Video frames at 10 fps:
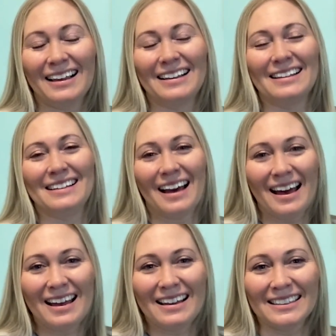
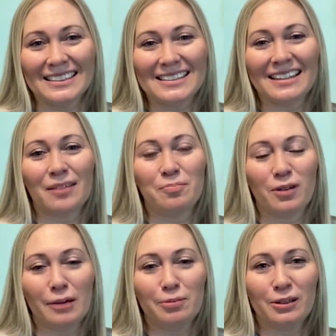Yes, the
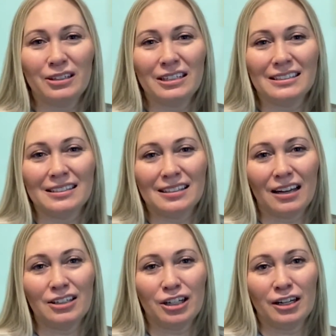prep work is
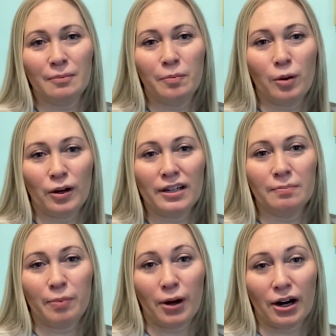such an important
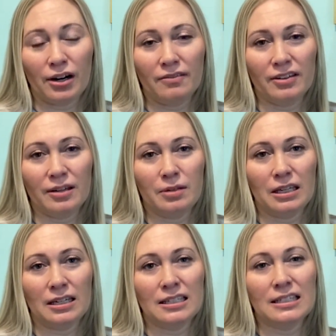part of it
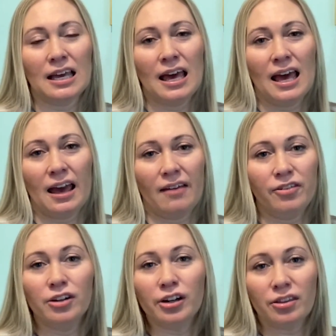because if
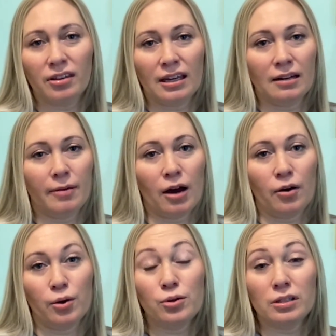you're thinking about
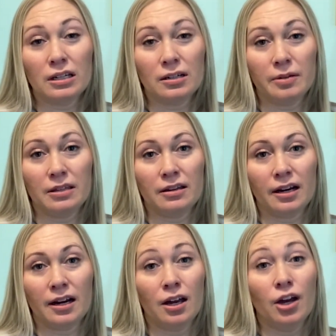who's going to be
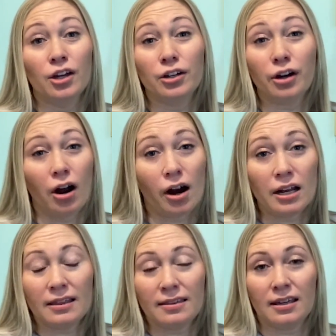there, you're
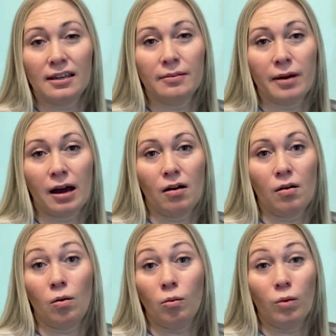already thinking about
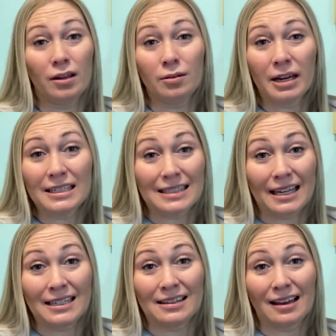what you might say
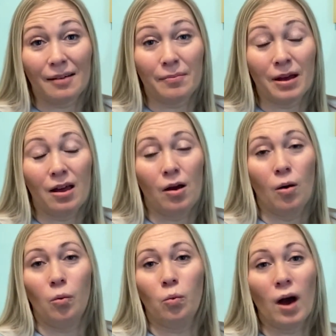to them,
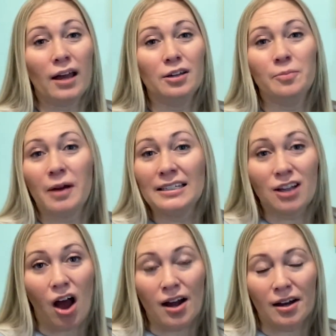what you might
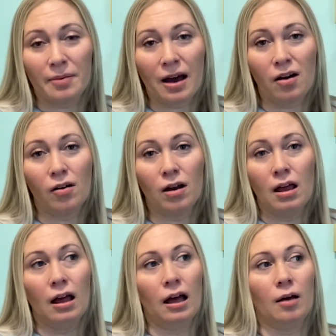talk about,
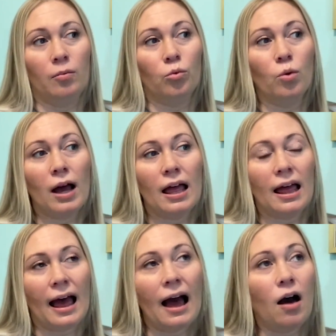
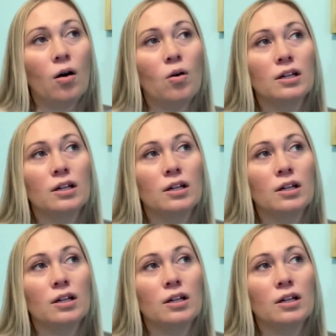how